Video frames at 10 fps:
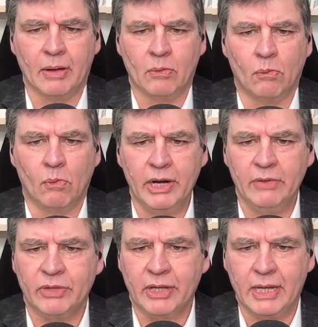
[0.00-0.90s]
One
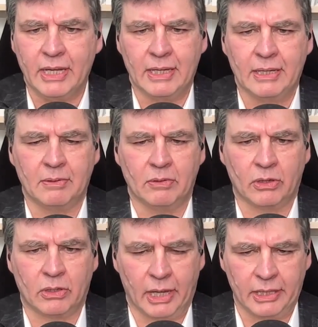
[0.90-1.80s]
of the
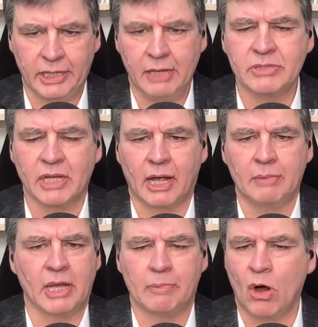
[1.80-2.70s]
themes that
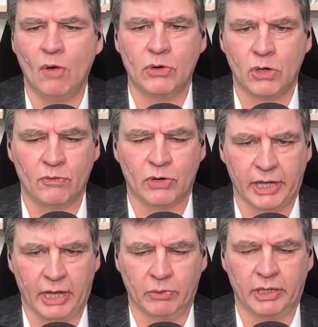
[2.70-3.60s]
comes up over and over
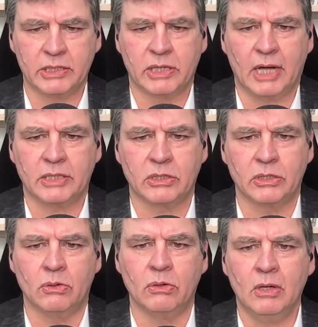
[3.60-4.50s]
again when I talk
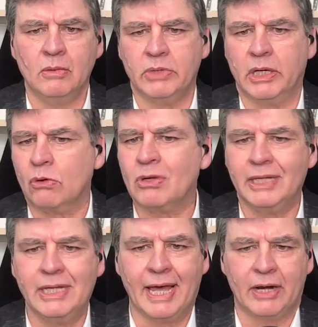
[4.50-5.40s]
to, you know,
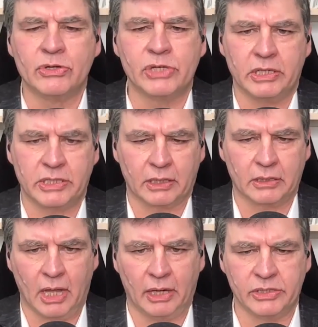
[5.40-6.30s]
clean energy
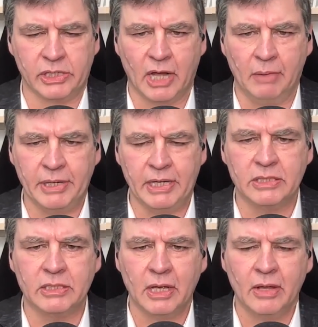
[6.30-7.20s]
technology
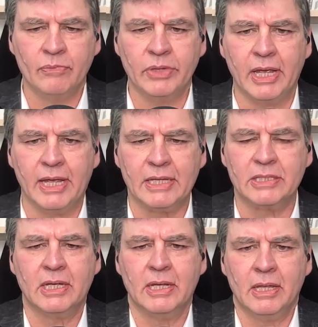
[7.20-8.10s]
companies
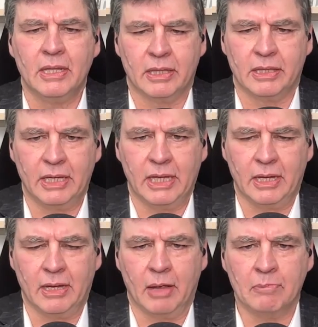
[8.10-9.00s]
is
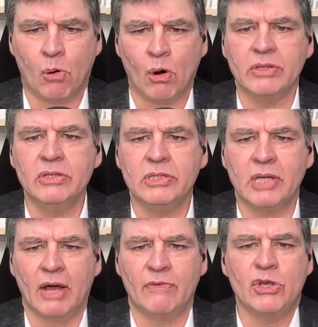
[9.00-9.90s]
the importance
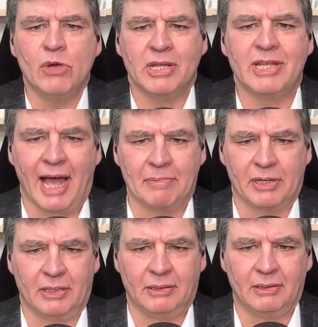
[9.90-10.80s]
of human
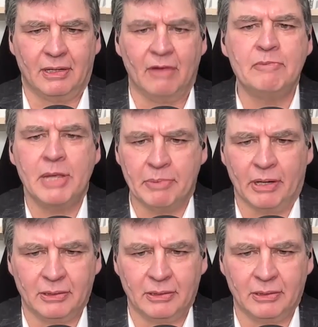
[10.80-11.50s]
capital, of people.